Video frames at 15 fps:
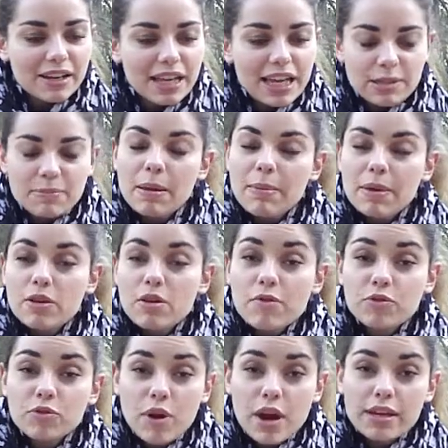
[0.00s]
yes, maybe you have
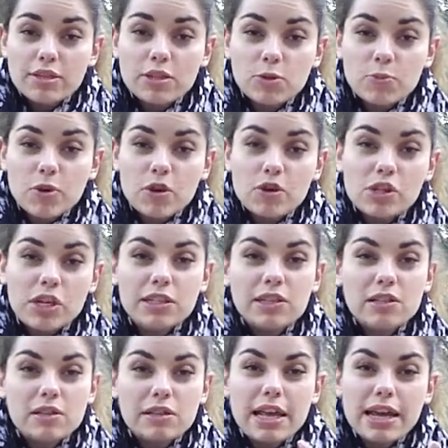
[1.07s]
tried the sponge and
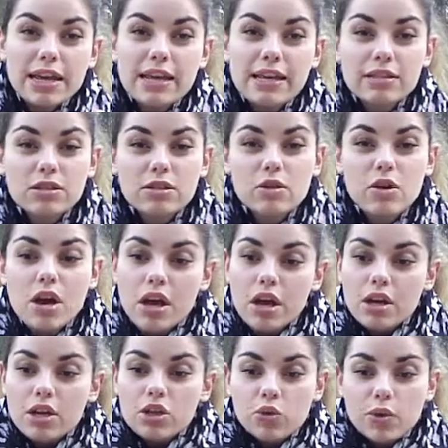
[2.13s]
didn't like it, so
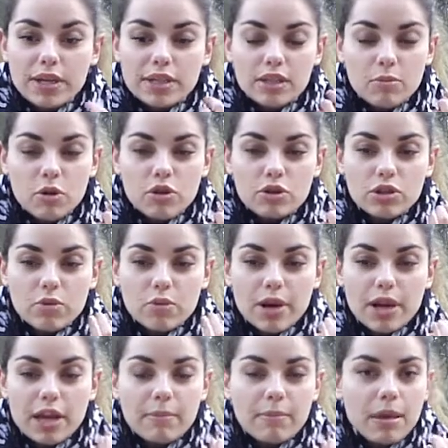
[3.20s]
try some other
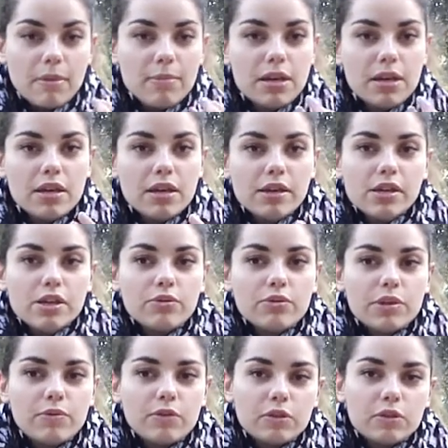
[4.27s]
way. Maybe use
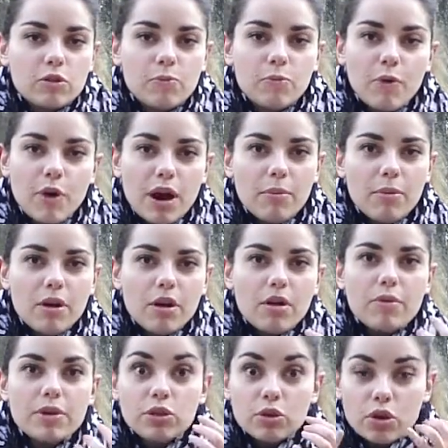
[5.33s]
it with your primer,
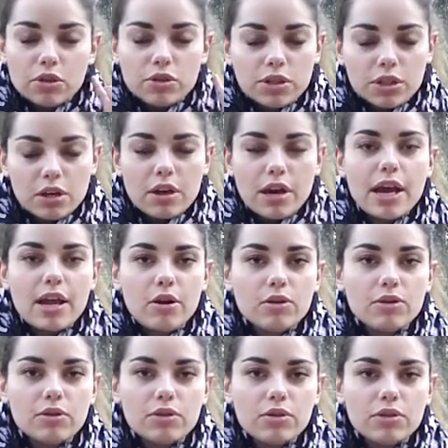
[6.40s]
with your concealer. I
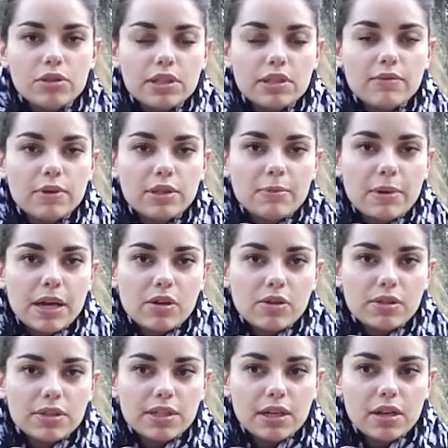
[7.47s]
also use it with my
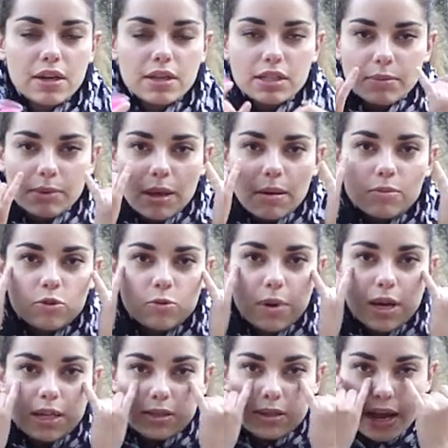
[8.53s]
concealer sometimes to
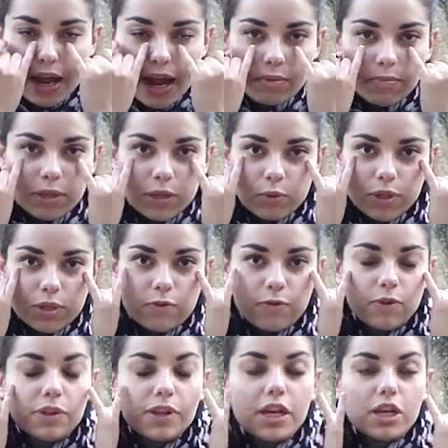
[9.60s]
blend the line between the
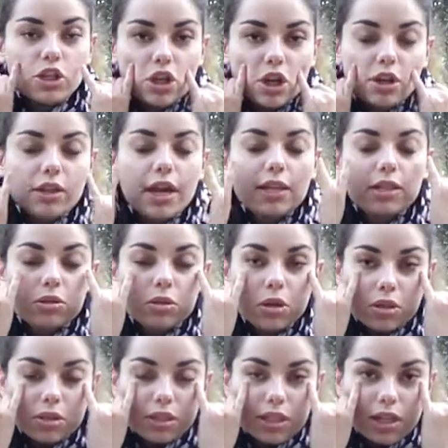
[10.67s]
foundation and the
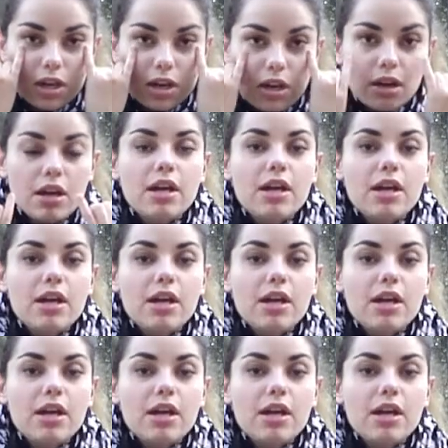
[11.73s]
concealer.